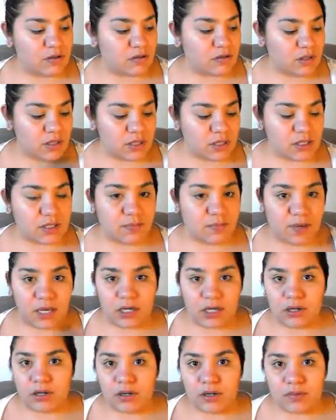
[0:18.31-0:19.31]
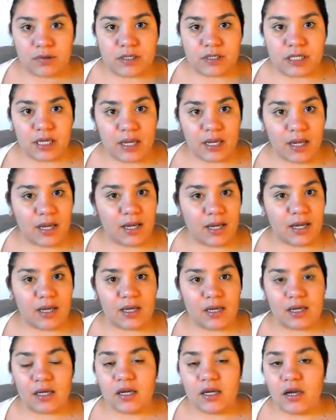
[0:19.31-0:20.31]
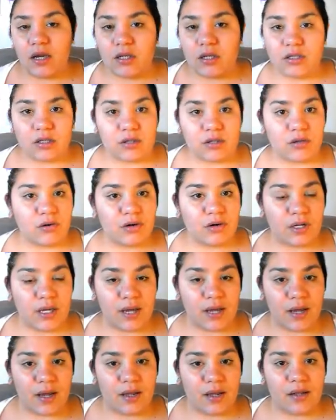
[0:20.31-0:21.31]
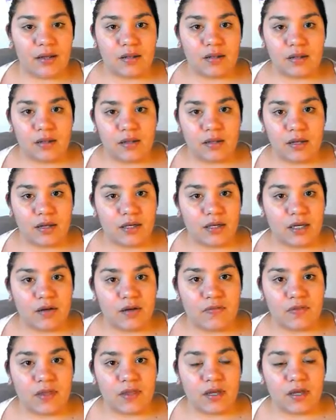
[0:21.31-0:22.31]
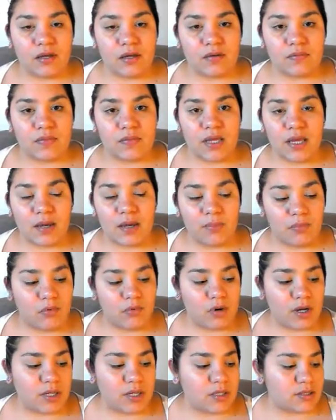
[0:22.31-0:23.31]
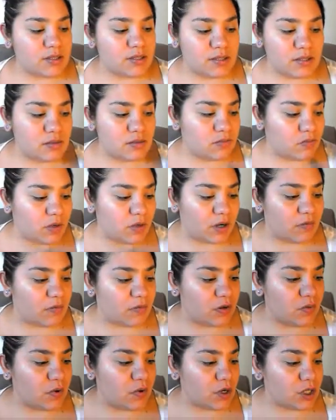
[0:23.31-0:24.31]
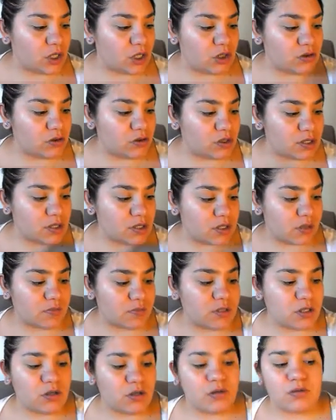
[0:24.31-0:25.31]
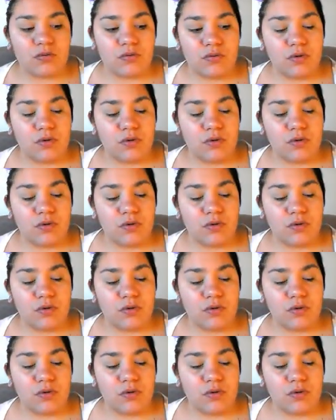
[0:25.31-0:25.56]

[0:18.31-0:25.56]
It doesn't matter, Urban Decay, the L'Oreal, any of the hip ones, whatever you want to use. It's up to you.